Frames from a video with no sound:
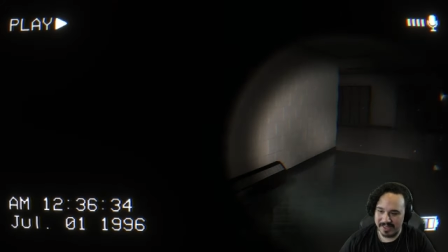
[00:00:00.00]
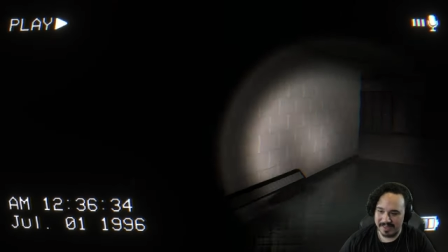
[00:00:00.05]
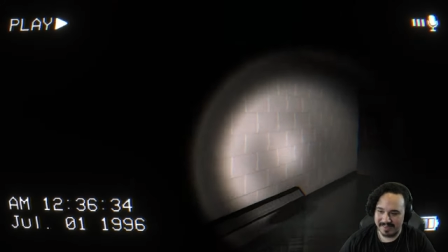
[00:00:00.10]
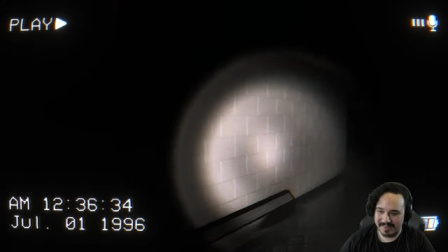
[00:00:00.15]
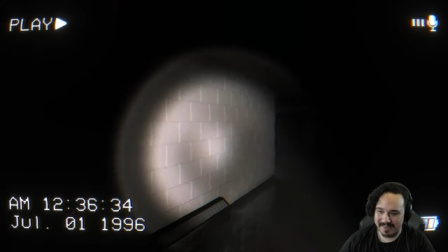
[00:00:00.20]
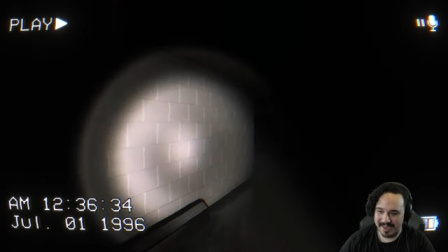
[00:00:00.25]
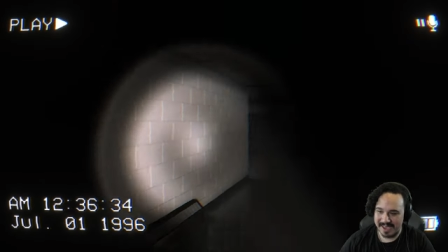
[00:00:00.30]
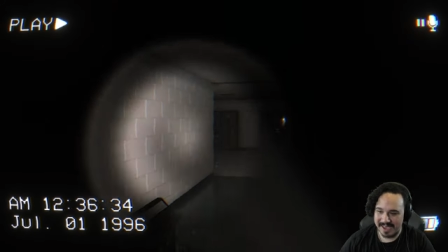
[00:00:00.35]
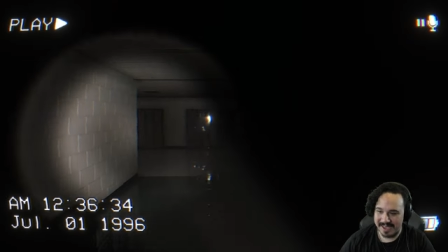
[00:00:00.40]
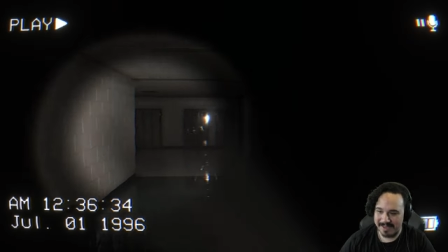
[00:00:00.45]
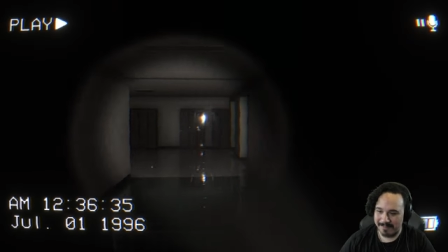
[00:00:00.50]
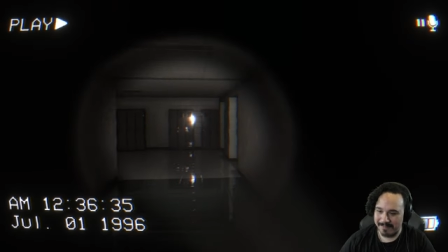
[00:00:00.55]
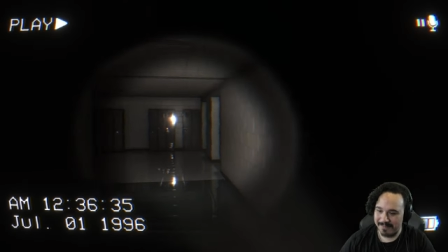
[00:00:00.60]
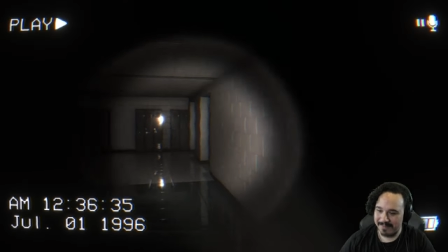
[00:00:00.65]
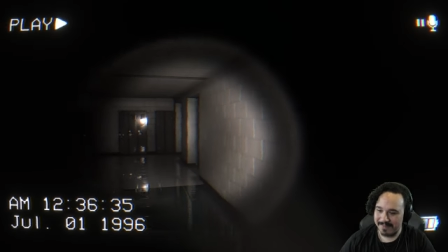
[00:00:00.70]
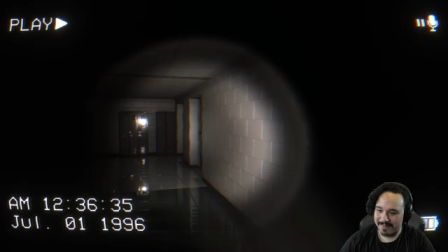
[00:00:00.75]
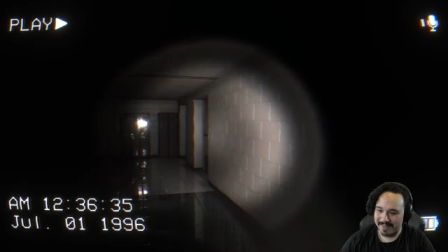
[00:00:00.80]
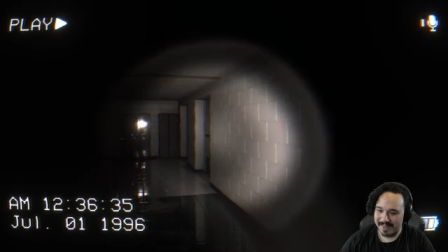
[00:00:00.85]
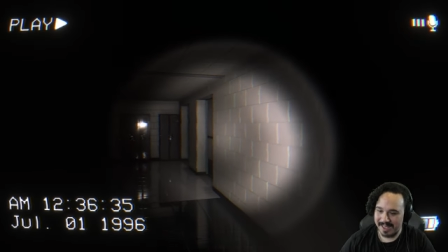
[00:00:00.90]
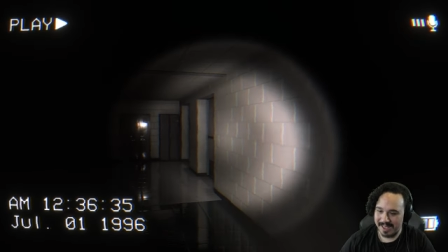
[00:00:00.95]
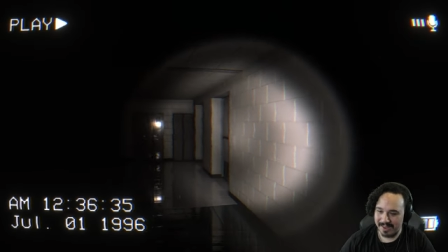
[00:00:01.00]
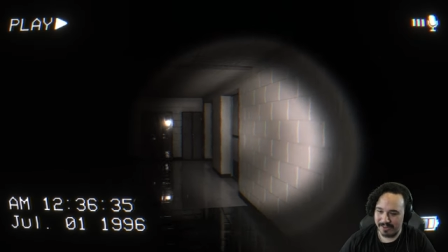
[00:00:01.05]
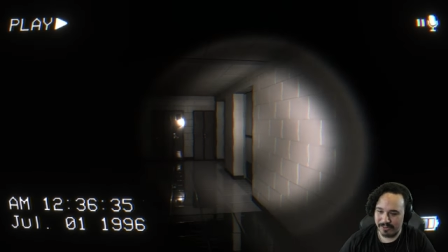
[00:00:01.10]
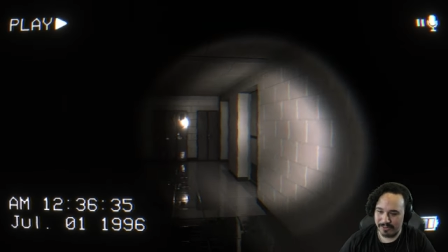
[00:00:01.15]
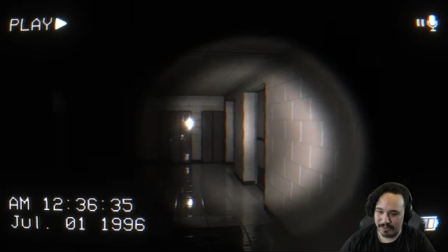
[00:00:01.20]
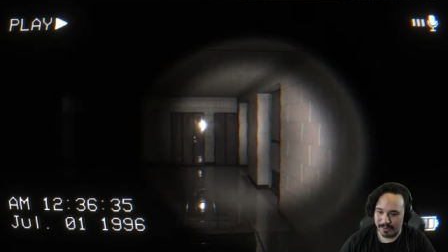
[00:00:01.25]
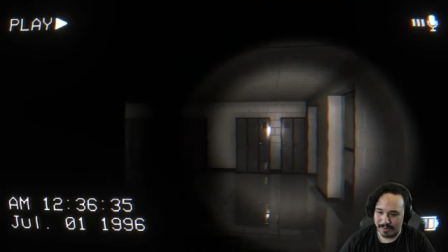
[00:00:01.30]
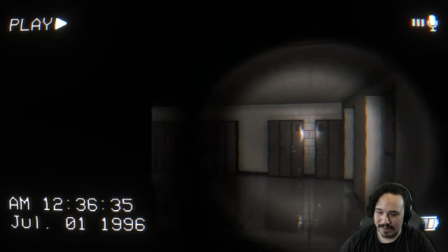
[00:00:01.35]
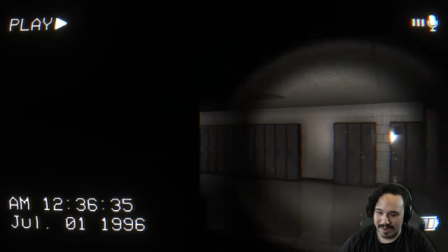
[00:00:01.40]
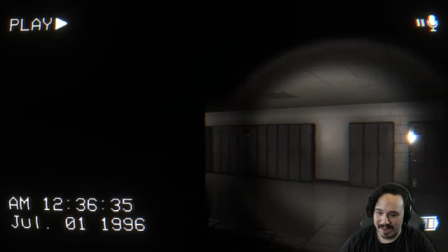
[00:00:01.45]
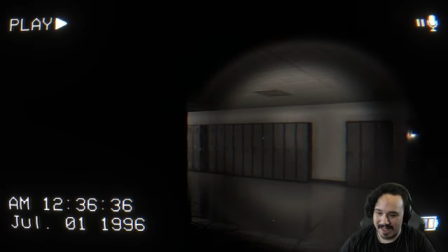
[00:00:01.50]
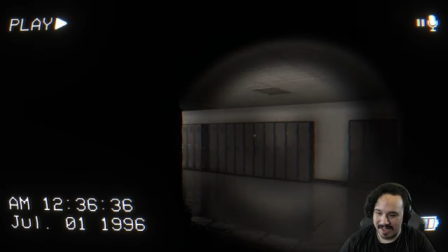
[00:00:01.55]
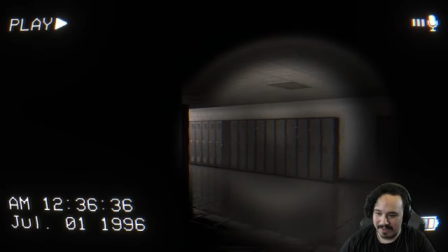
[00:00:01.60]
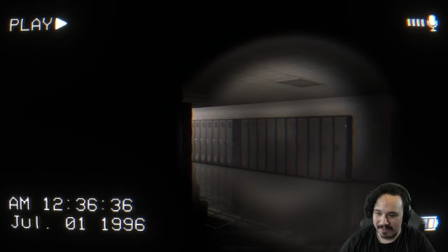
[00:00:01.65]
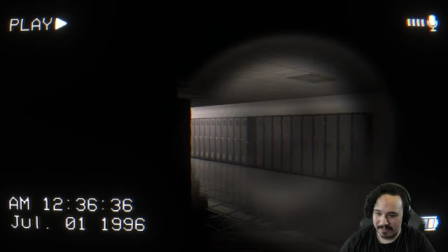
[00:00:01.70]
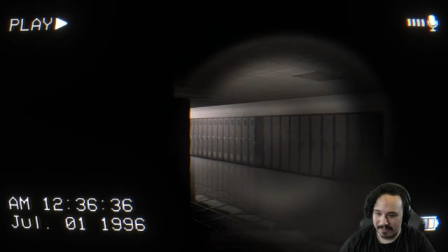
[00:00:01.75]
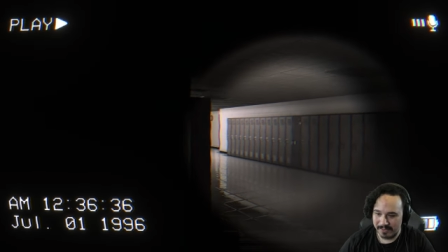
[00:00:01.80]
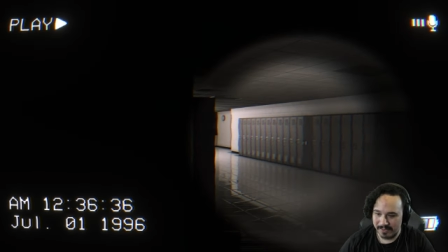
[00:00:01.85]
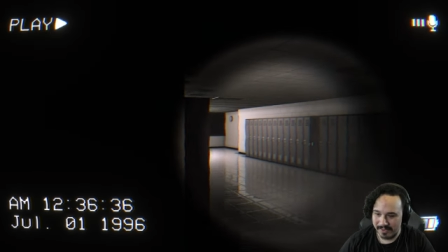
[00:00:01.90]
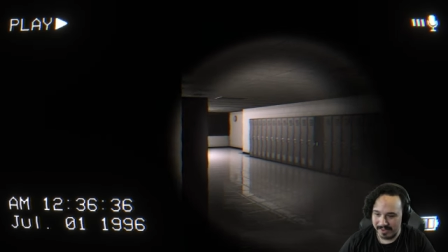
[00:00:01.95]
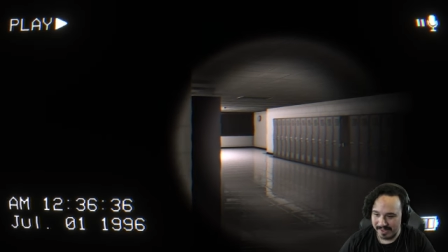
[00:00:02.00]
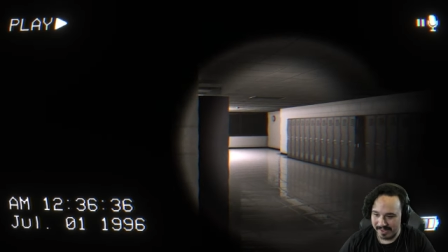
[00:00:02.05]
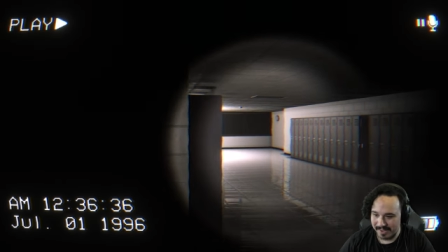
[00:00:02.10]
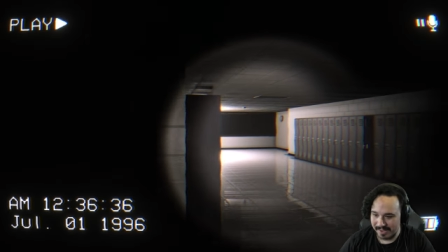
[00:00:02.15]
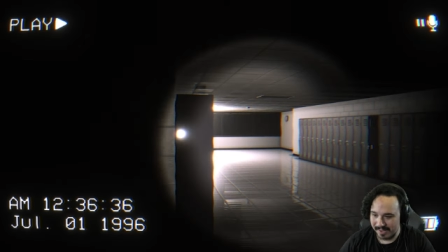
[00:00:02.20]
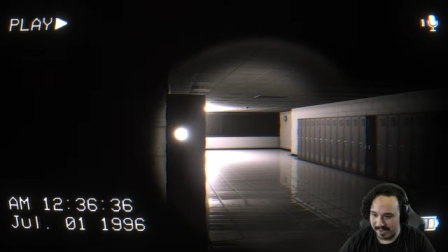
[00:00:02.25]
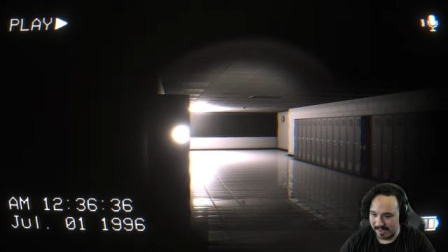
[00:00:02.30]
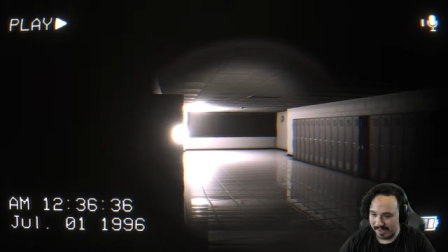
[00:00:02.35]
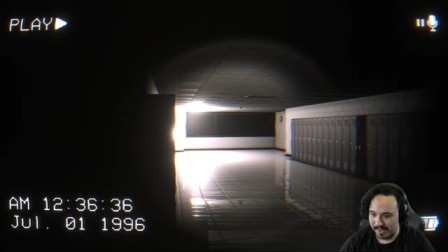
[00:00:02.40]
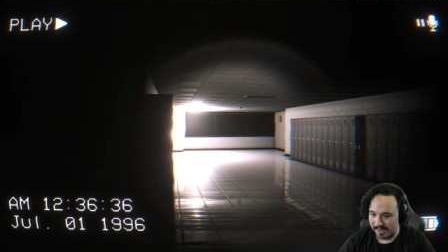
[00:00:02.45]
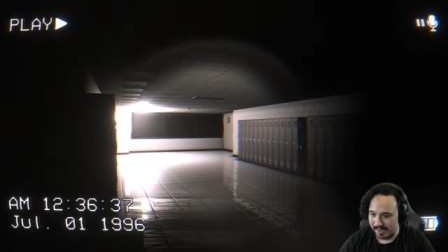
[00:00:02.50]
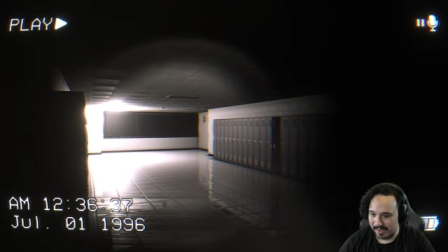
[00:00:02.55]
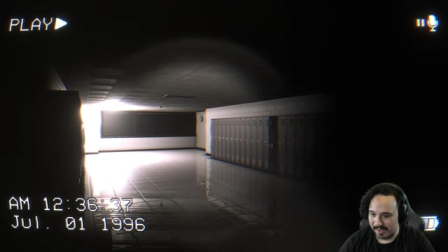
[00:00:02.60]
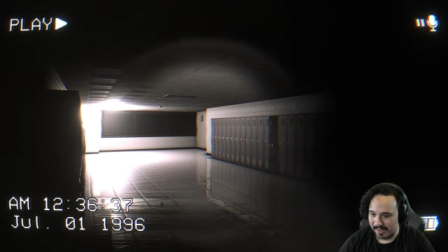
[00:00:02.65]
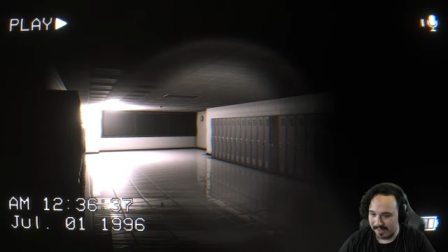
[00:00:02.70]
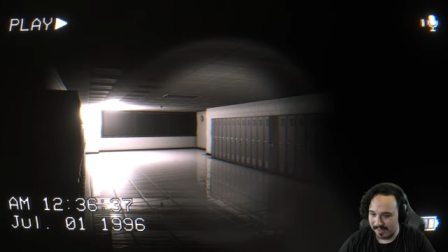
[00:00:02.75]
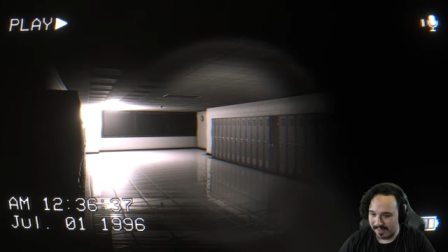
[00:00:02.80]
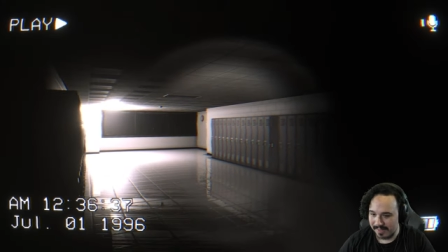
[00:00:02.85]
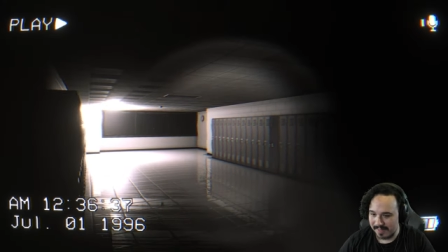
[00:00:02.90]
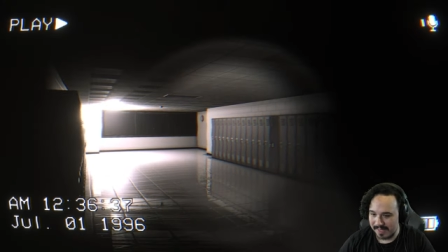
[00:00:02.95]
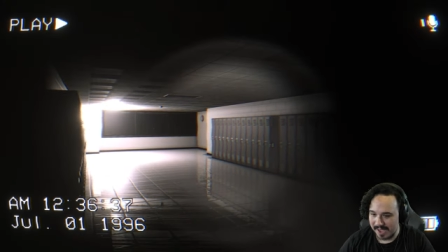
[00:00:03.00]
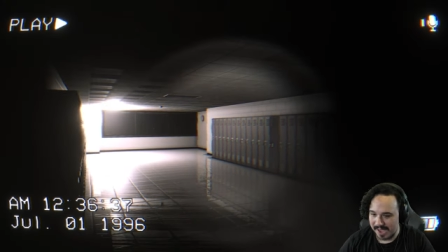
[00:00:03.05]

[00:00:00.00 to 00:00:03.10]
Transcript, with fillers: this game. I sure love the